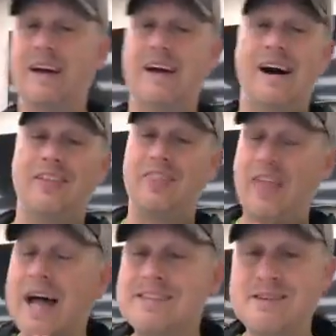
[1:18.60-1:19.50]
Uh,
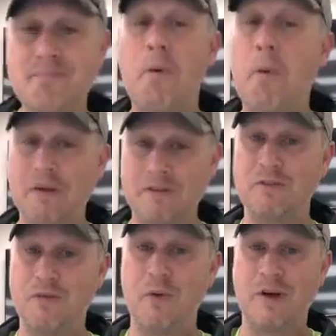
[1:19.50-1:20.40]
that's important
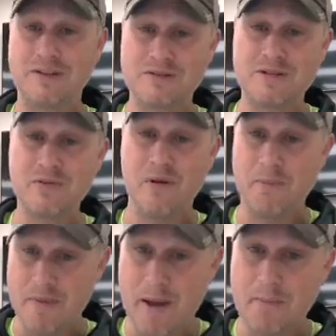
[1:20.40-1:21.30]
for us to
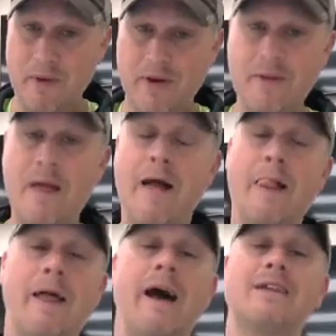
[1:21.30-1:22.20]
remember.
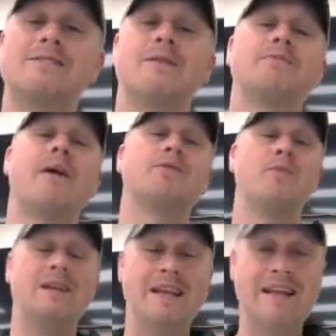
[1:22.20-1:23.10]
And sometimes we
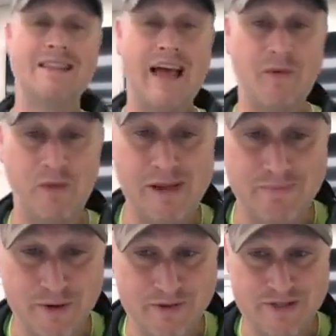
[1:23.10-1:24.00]
need that
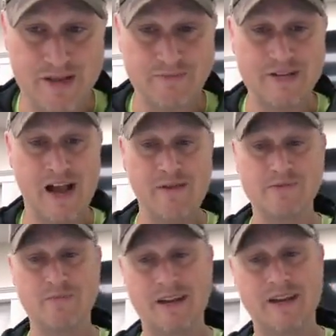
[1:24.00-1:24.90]
reboot sometimes
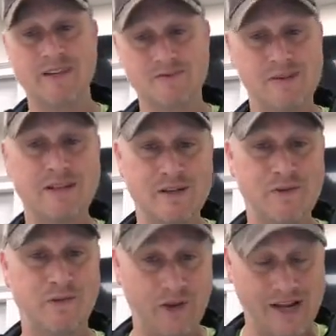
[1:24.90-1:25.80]
because we do
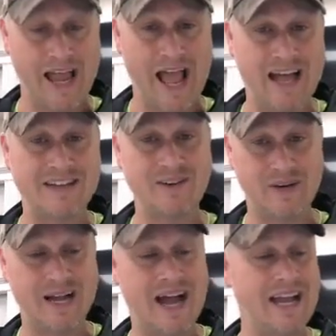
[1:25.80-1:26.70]
forget,
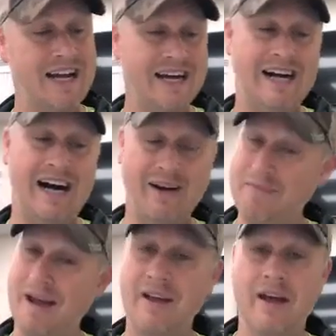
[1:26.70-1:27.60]
okay? Uh,
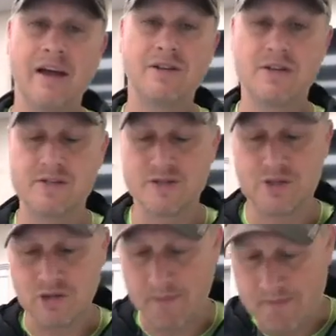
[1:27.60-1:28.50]
man, just
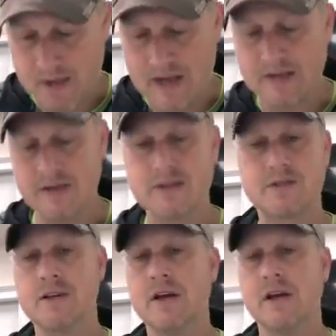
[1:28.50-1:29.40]

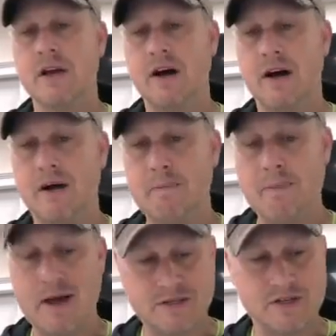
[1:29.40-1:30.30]
tremendous uh,
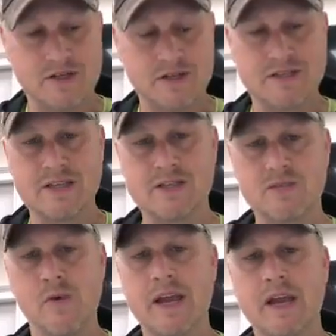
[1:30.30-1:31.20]
messages this
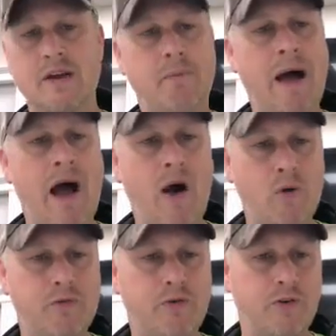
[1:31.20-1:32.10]
week,
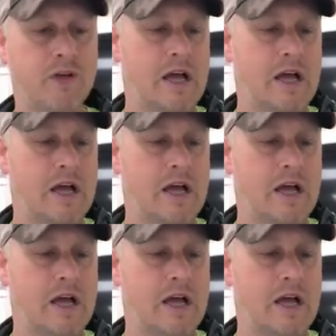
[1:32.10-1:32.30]
powerful